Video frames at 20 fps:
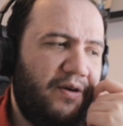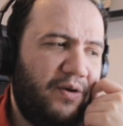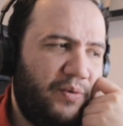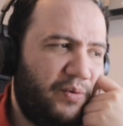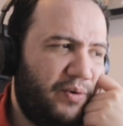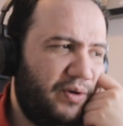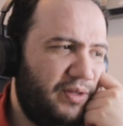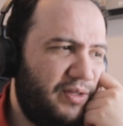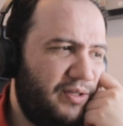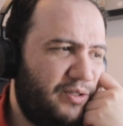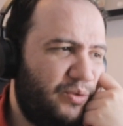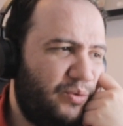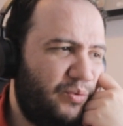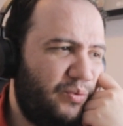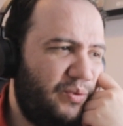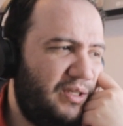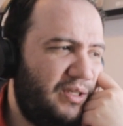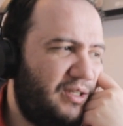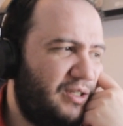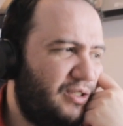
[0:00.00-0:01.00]
Where are the
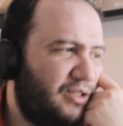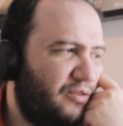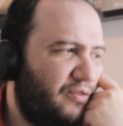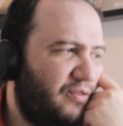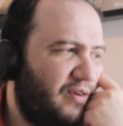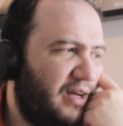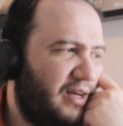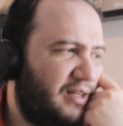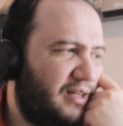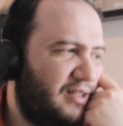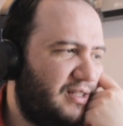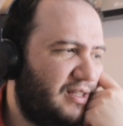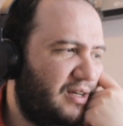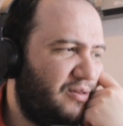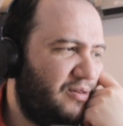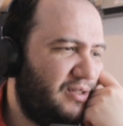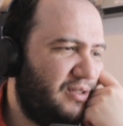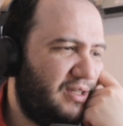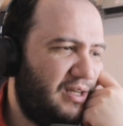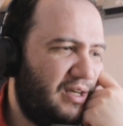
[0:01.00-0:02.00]
Swedish fans? I
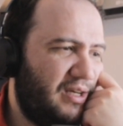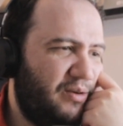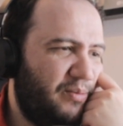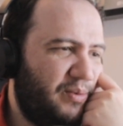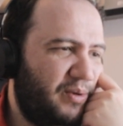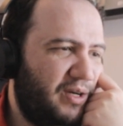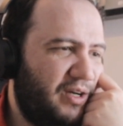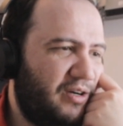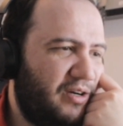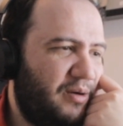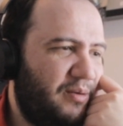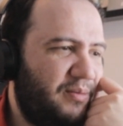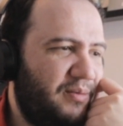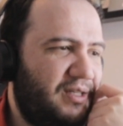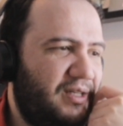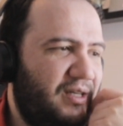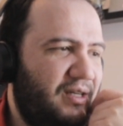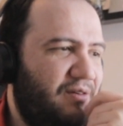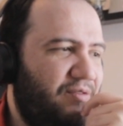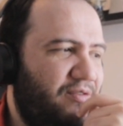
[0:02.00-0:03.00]
don't see anybody
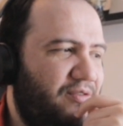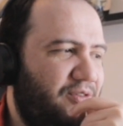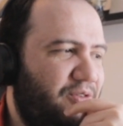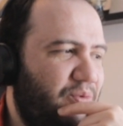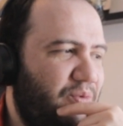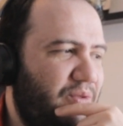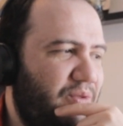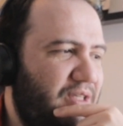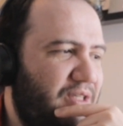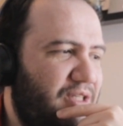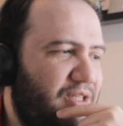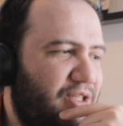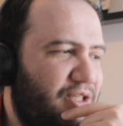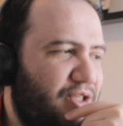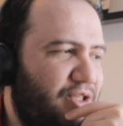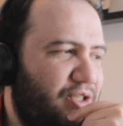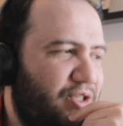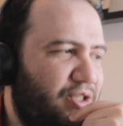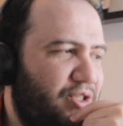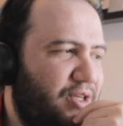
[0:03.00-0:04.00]
commenting in
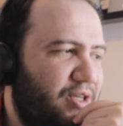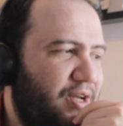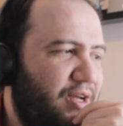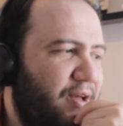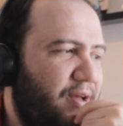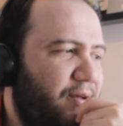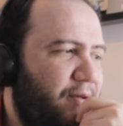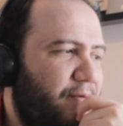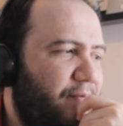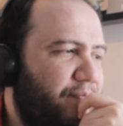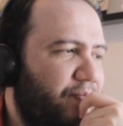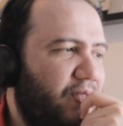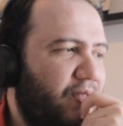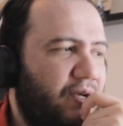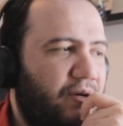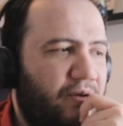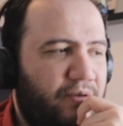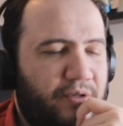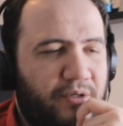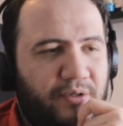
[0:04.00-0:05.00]
Swedish.
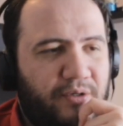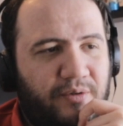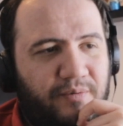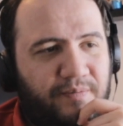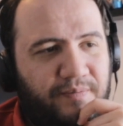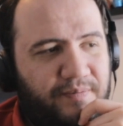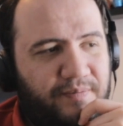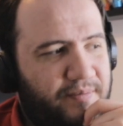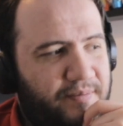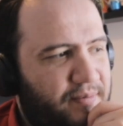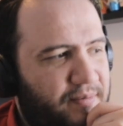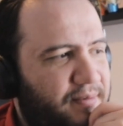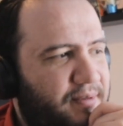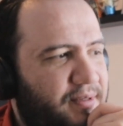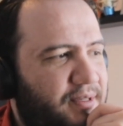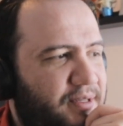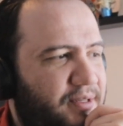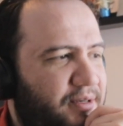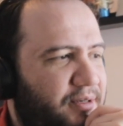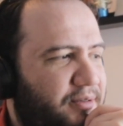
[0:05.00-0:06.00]
Although,
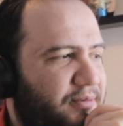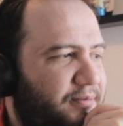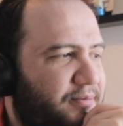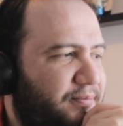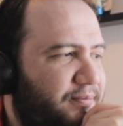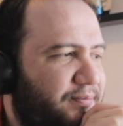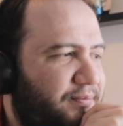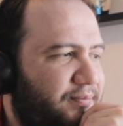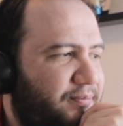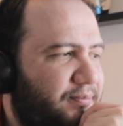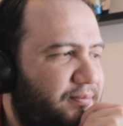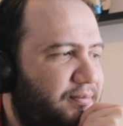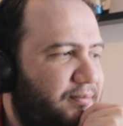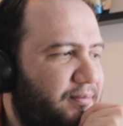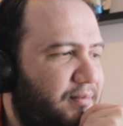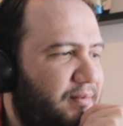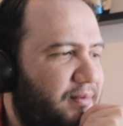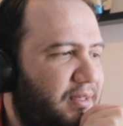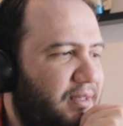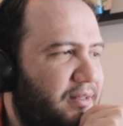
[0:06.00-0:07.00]
you know,
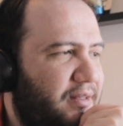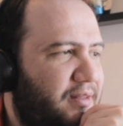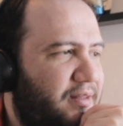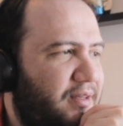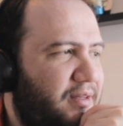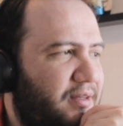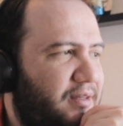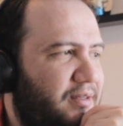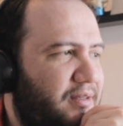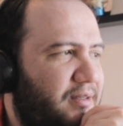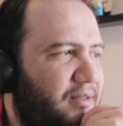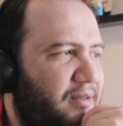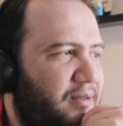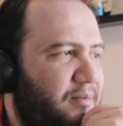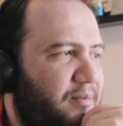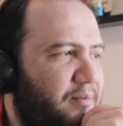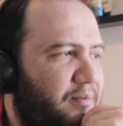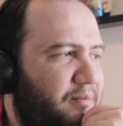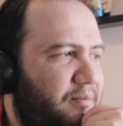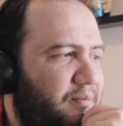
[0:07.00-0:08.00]
I think
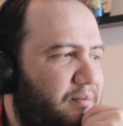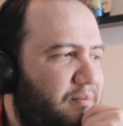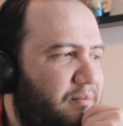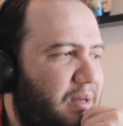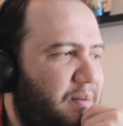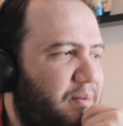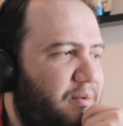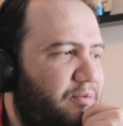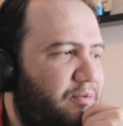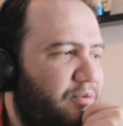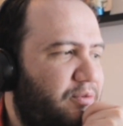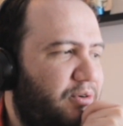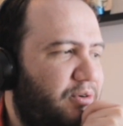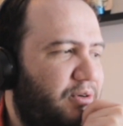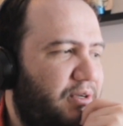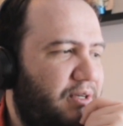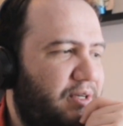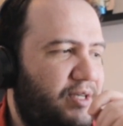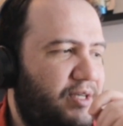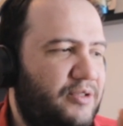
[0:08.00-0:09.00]
maybe for
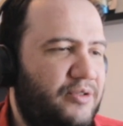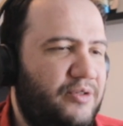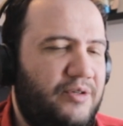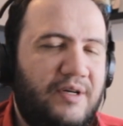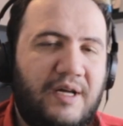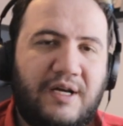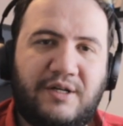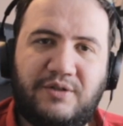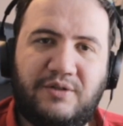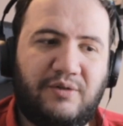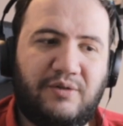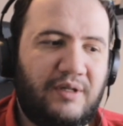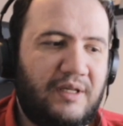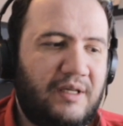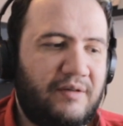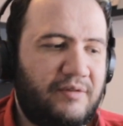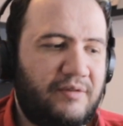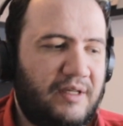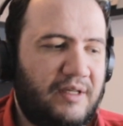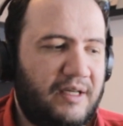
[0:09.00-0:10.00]
an international
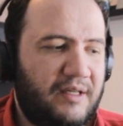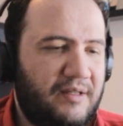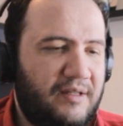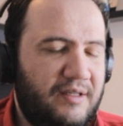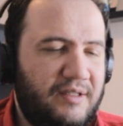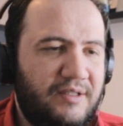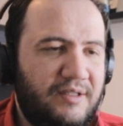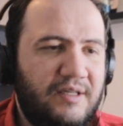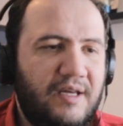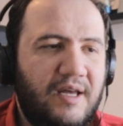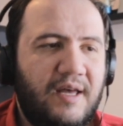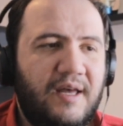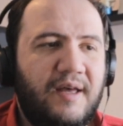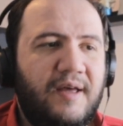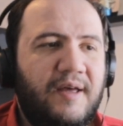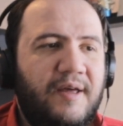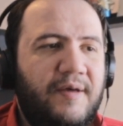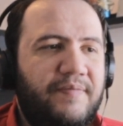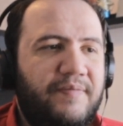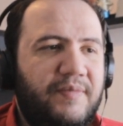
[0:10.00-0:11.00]
level like this,
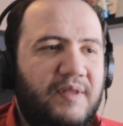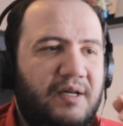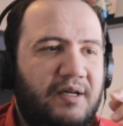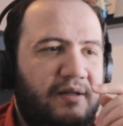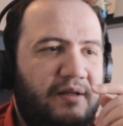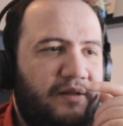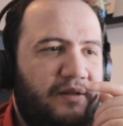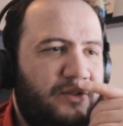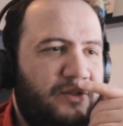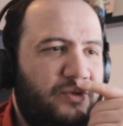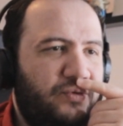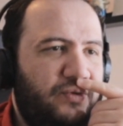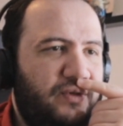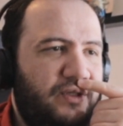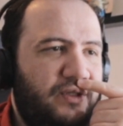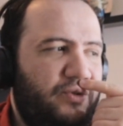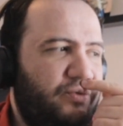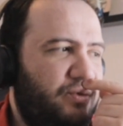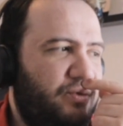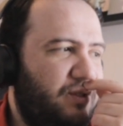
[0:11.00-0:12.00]
the
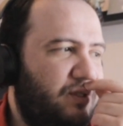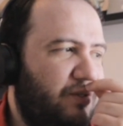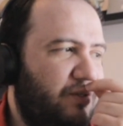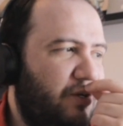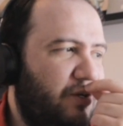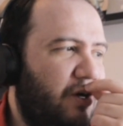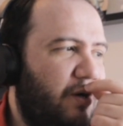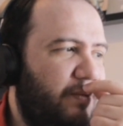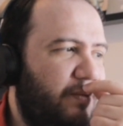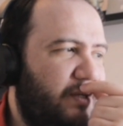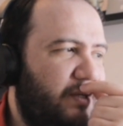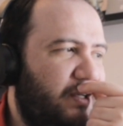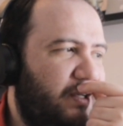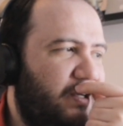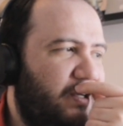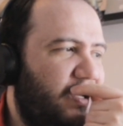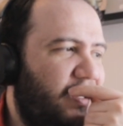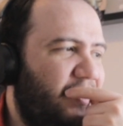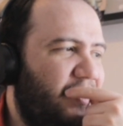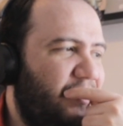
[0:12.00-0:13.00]
Swedes would comment in
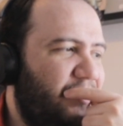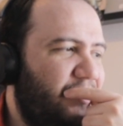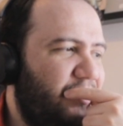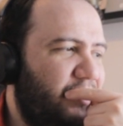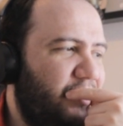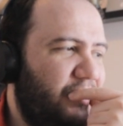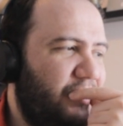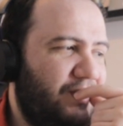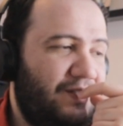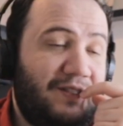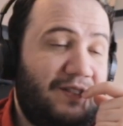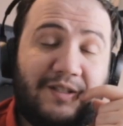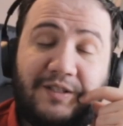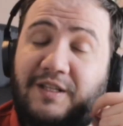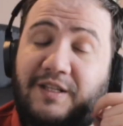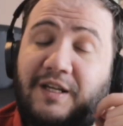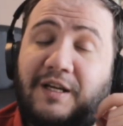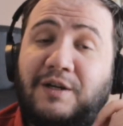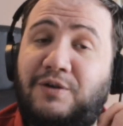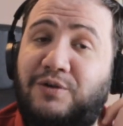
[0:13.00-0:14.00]
English, since
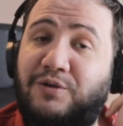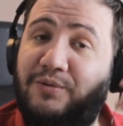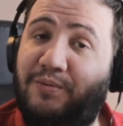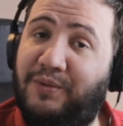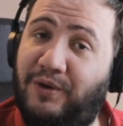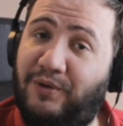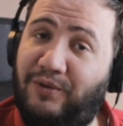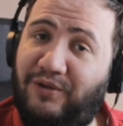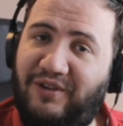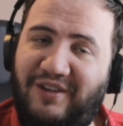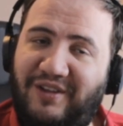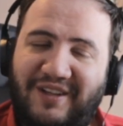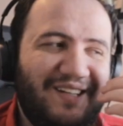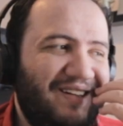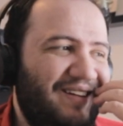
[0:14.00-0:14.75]
they can do both.